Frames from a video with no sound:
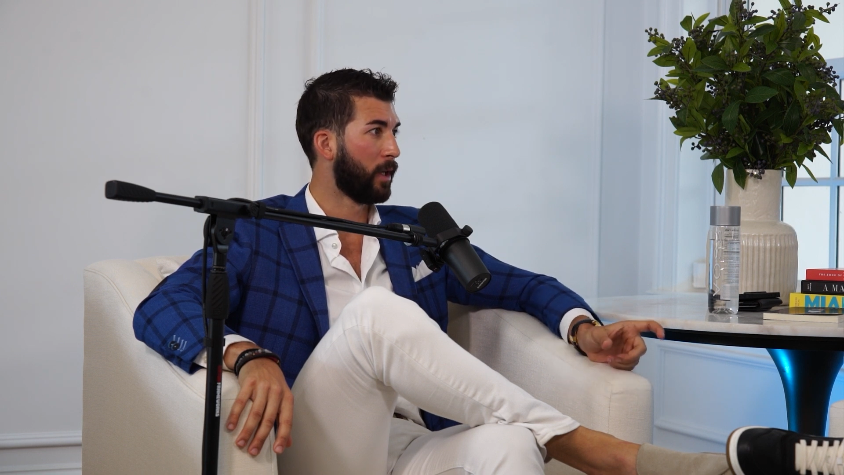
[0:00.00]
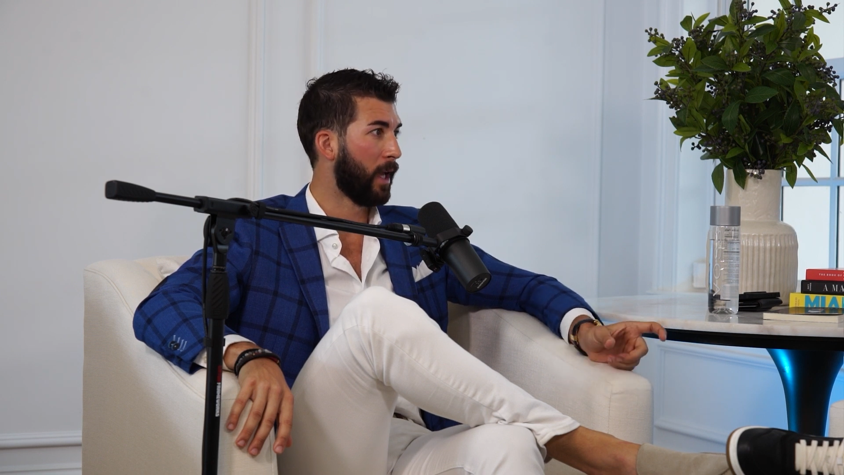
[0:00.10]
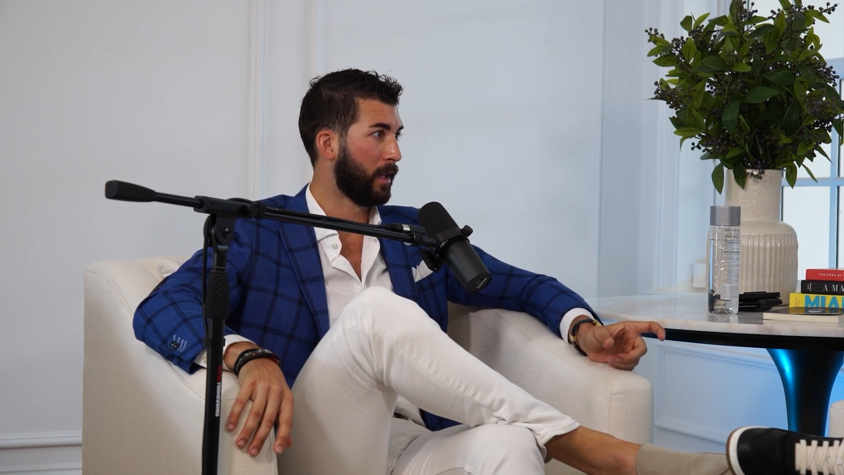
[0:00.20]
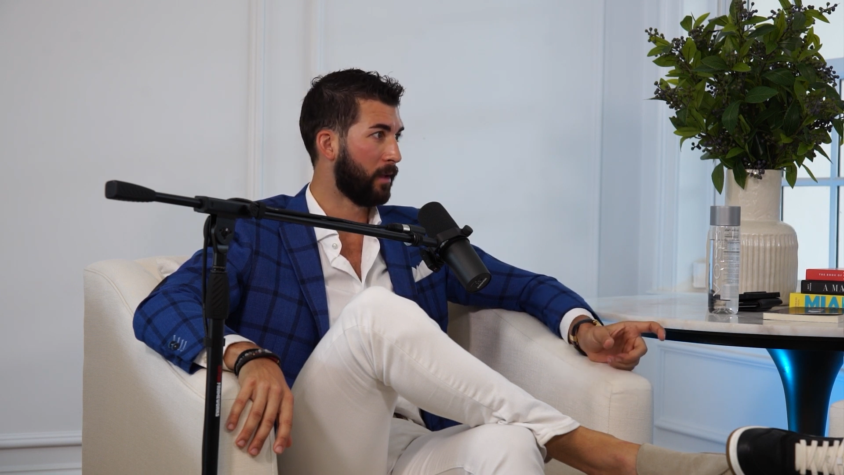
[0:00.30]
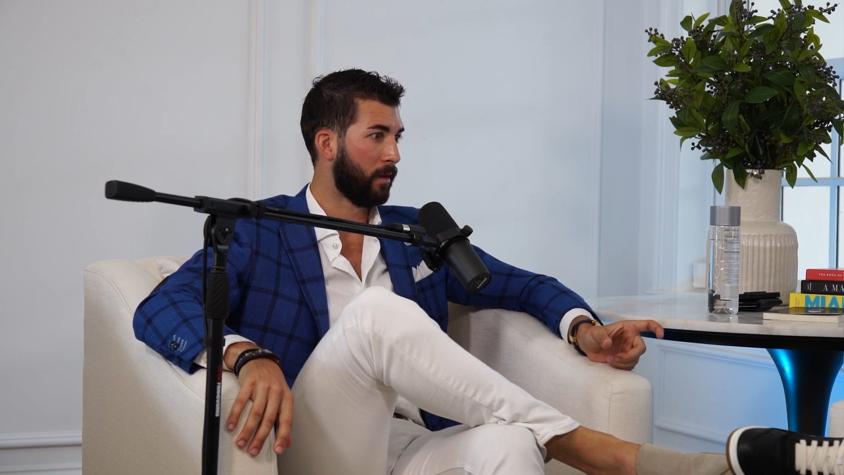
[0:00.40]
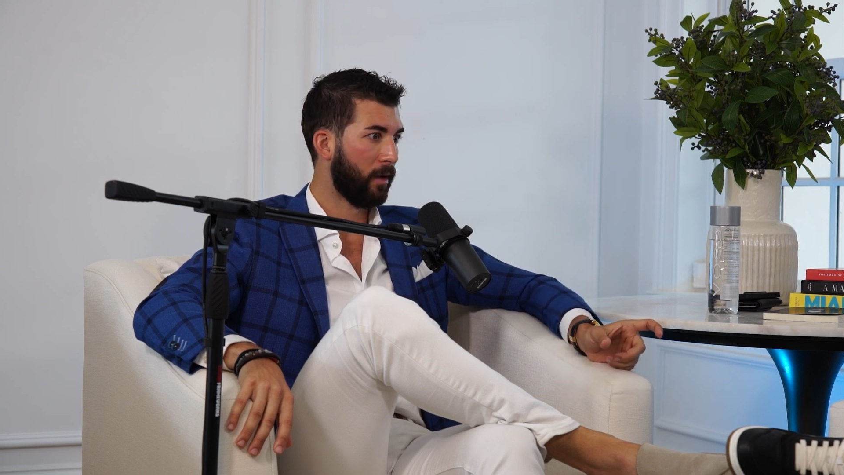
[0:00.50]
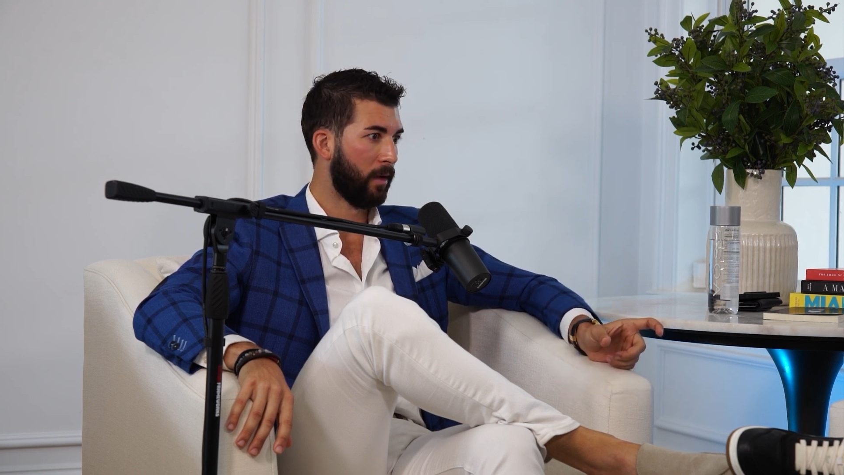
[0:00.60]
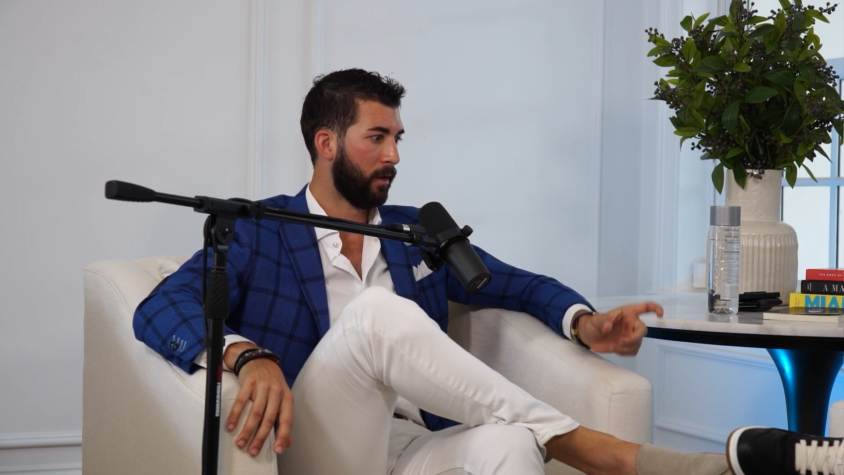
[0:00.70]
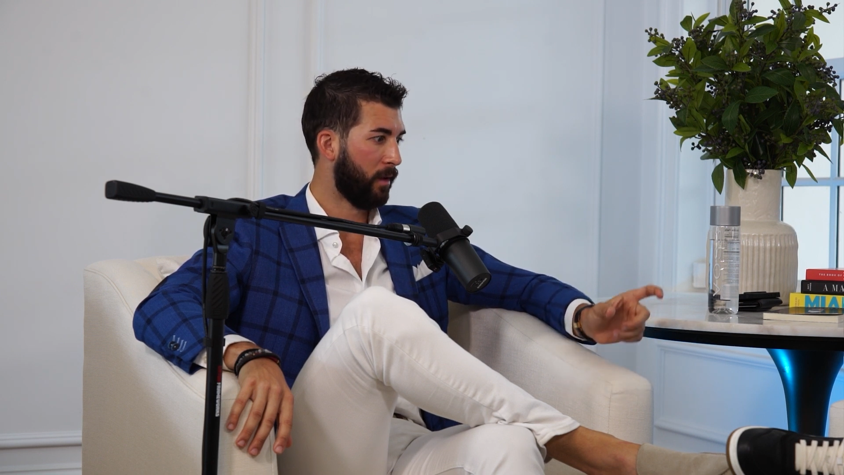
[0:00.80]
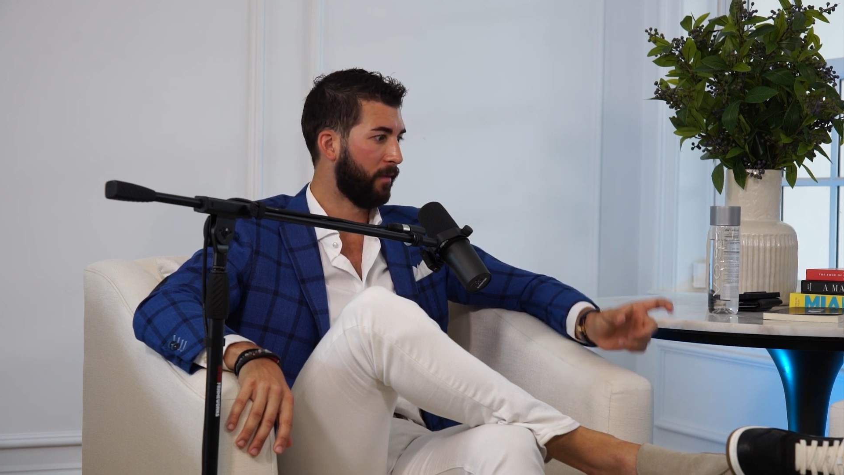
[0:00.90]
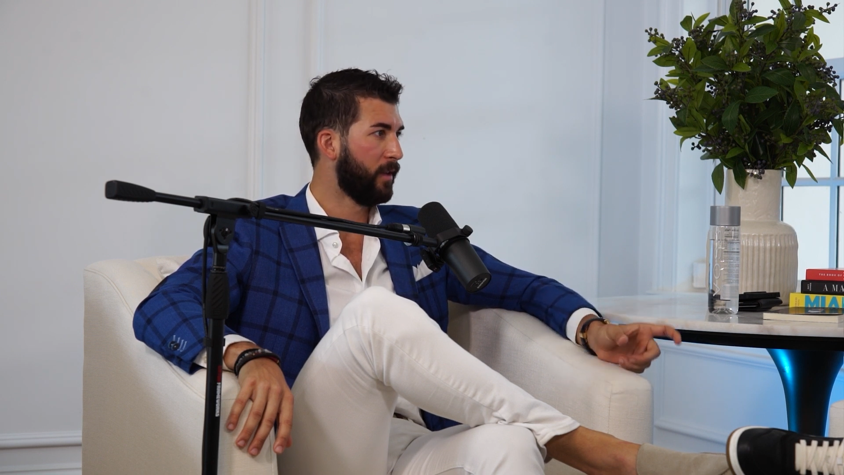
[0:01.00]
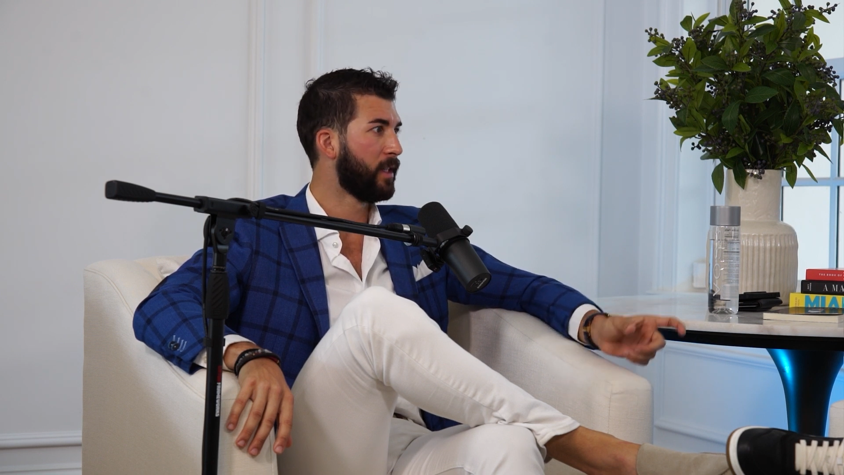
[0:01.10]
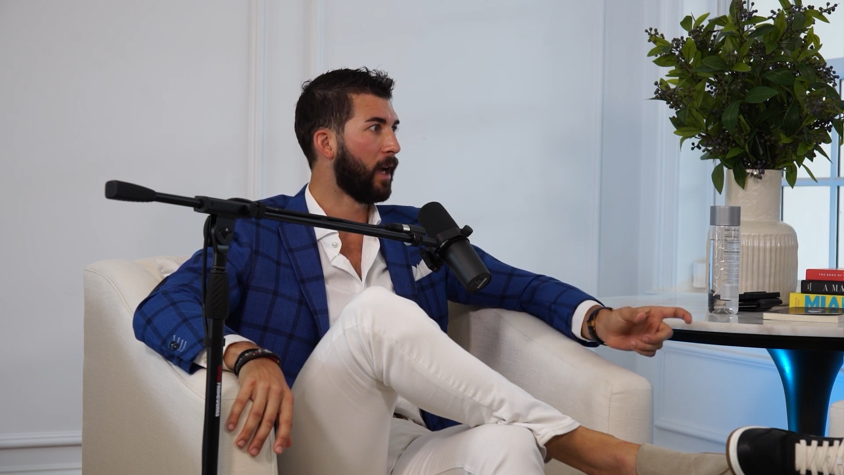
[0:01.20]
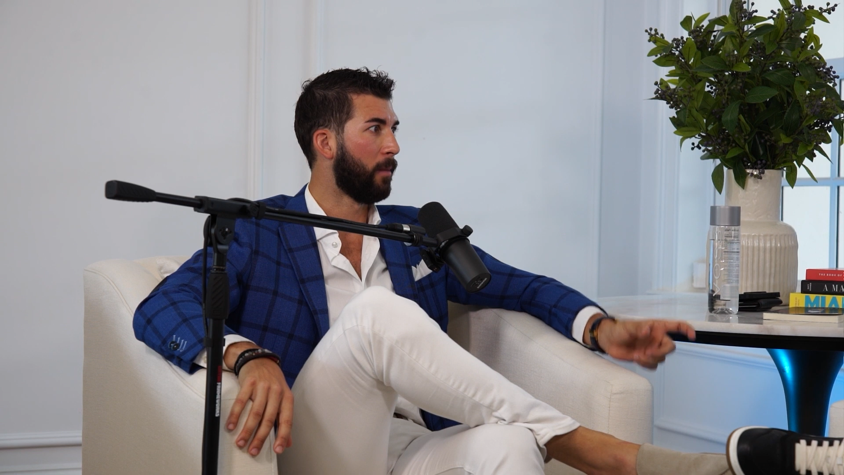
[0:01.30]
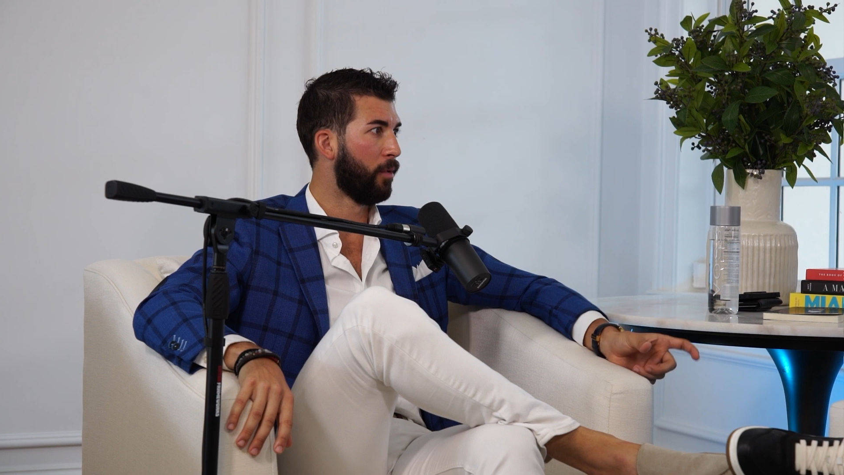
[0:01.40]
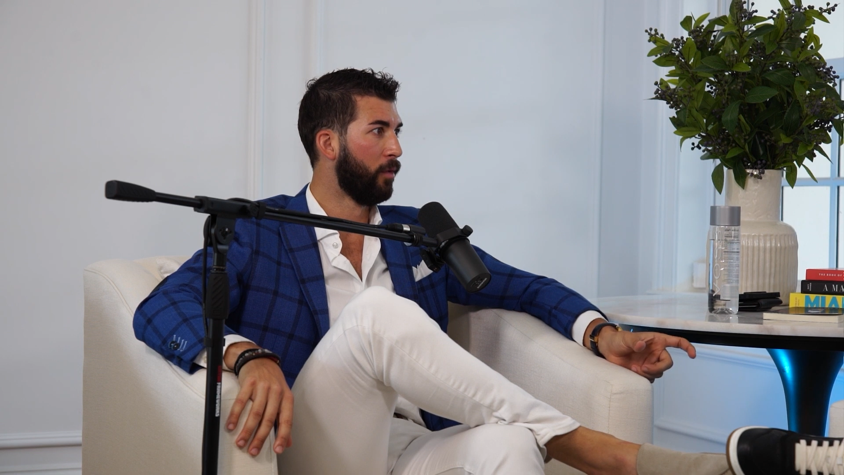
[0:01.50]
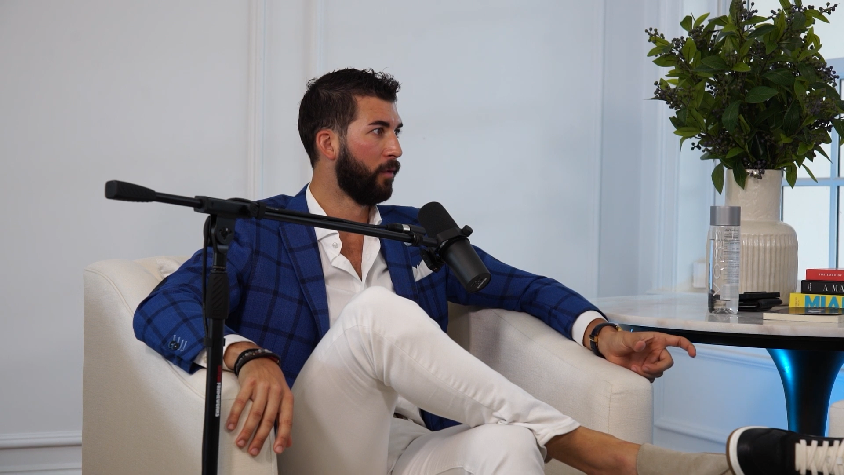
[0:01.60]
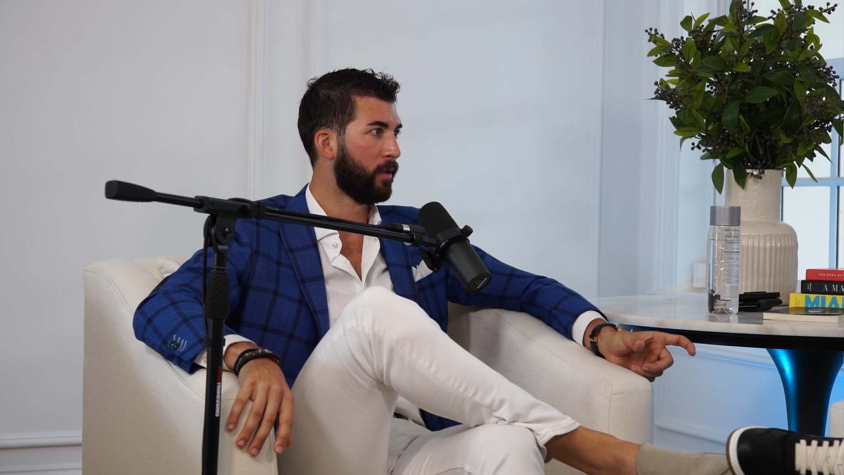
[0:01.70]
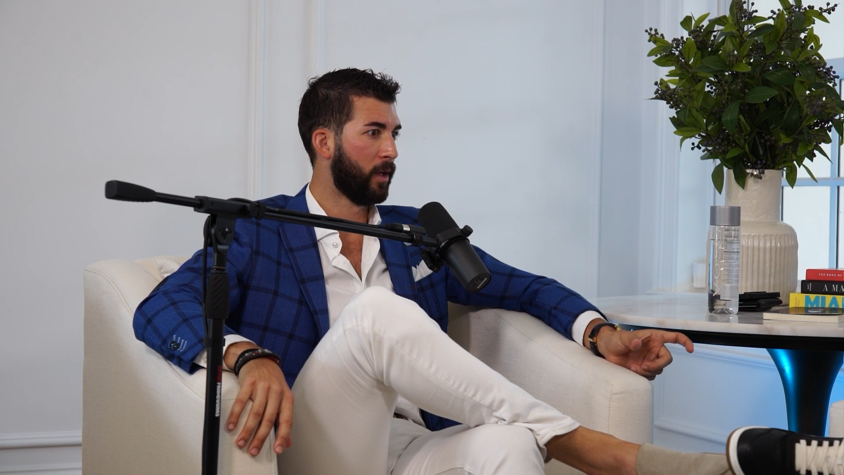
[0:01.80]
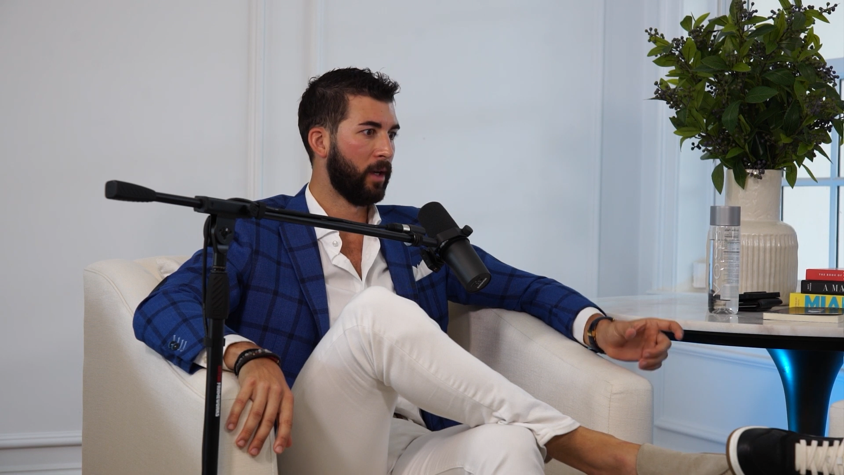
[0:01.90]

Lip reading: get the visa approved,